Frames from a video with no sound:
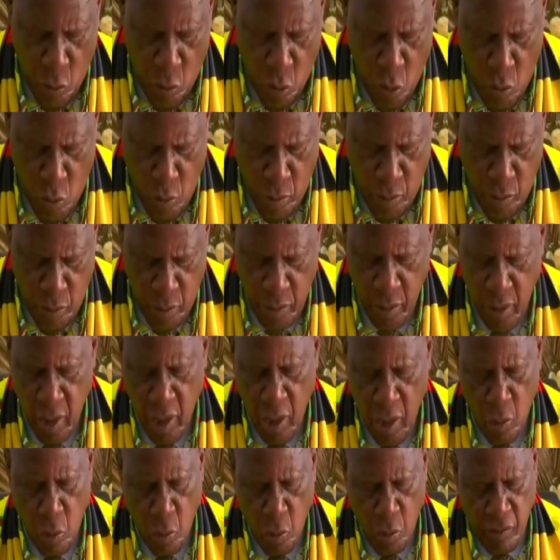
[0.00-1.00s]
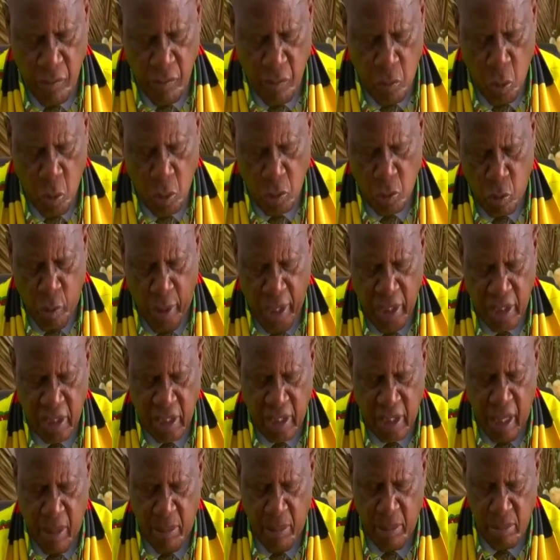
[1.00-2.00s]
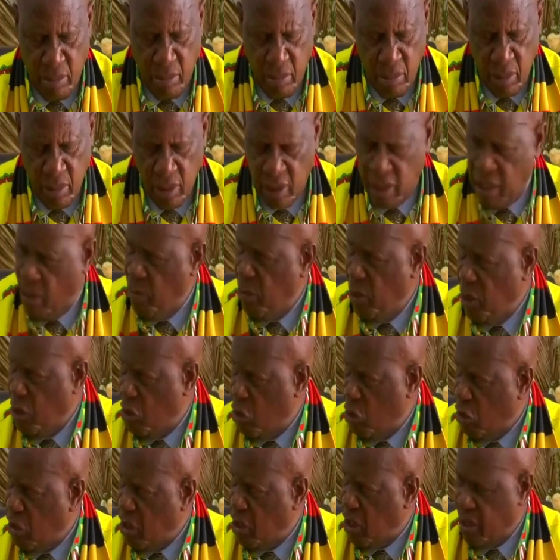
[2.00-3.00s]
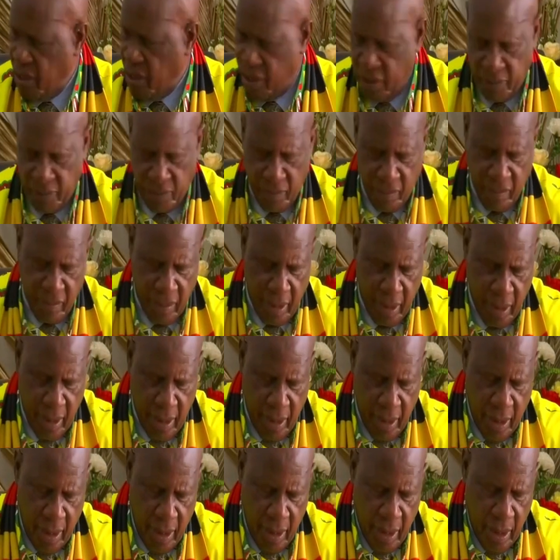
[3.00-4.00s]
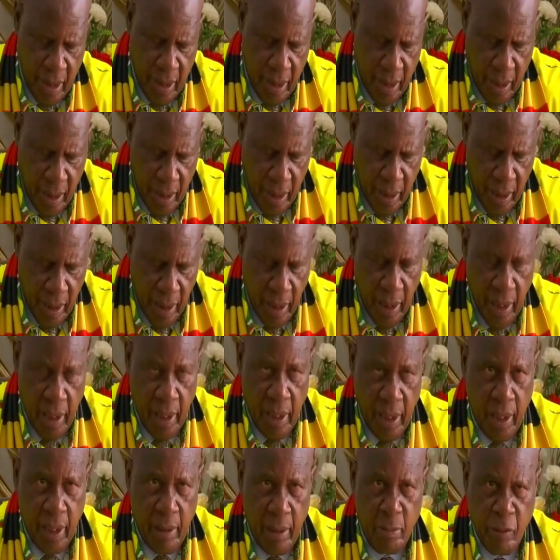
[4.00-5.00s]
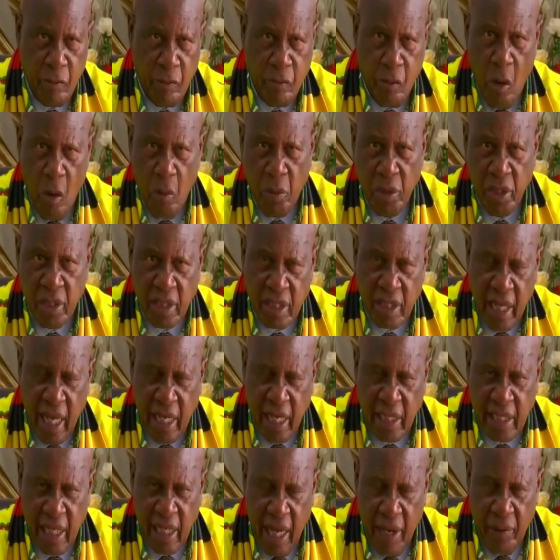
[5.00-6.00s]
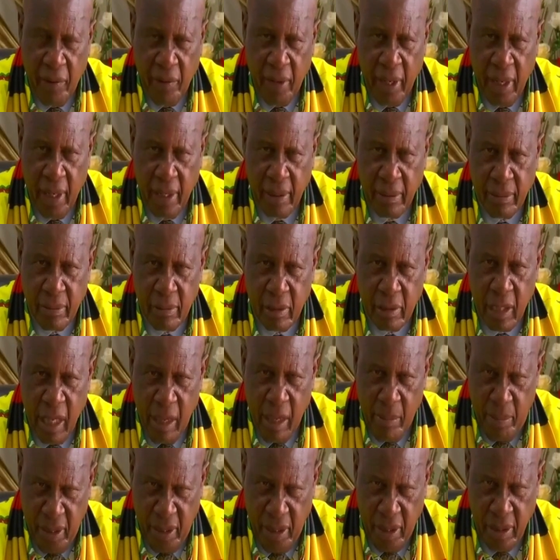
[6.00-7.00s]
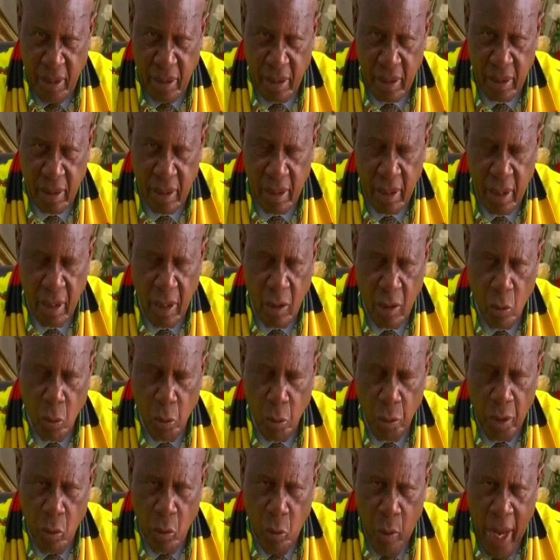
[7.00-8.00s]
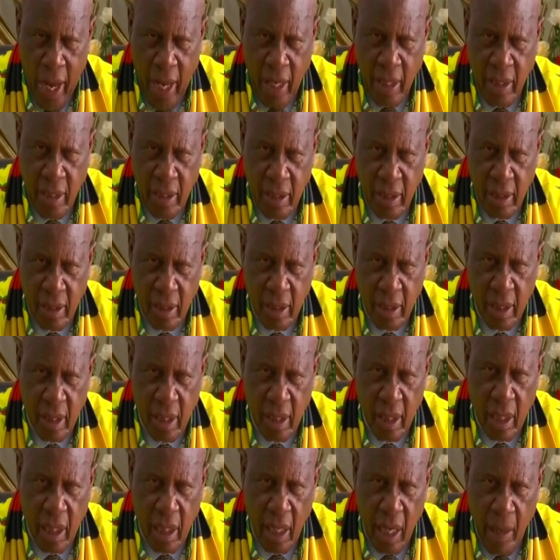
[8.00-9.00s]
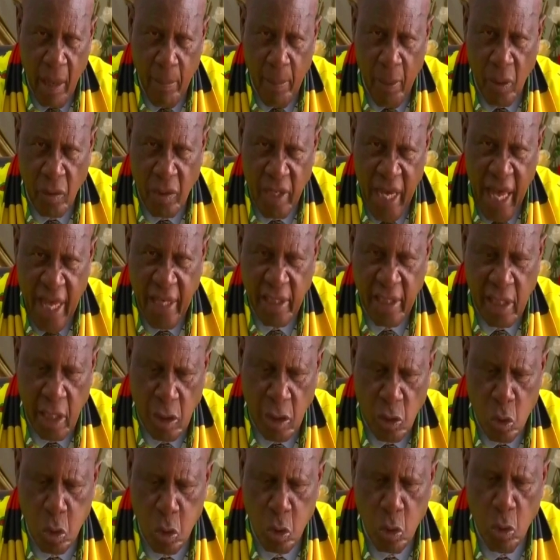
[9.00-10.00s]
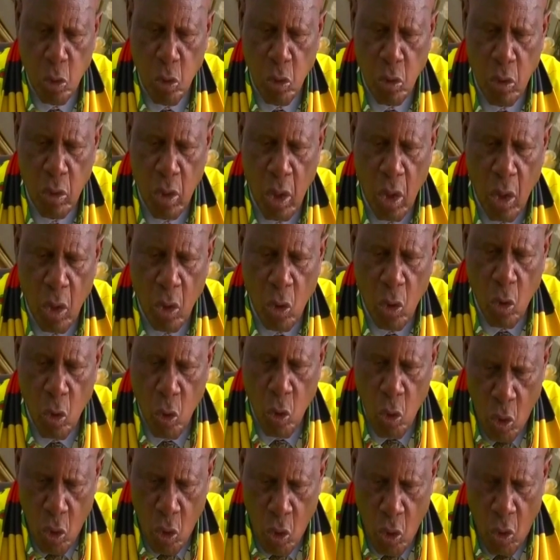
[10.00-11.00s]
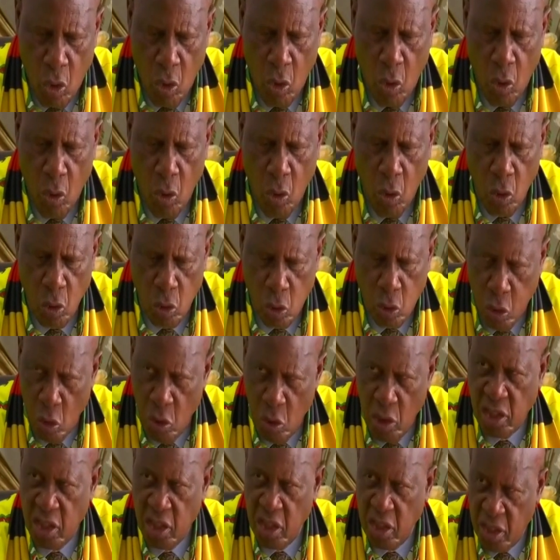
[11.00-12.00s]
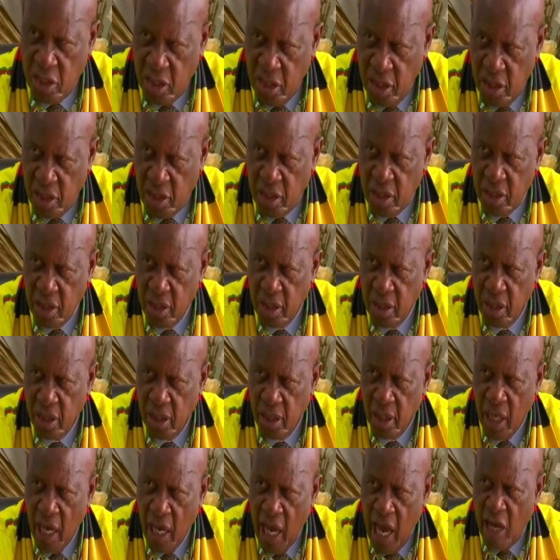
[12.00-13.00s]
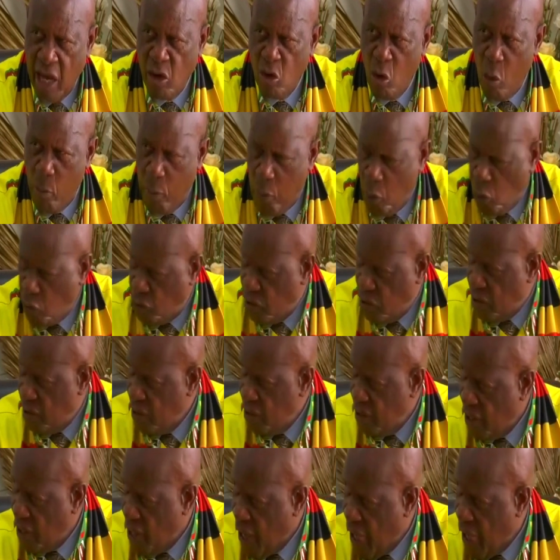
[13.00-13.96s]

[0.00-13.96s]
whom we've got quite some resources. Before we start our campaign, we won about 92 local authority seats unopposed.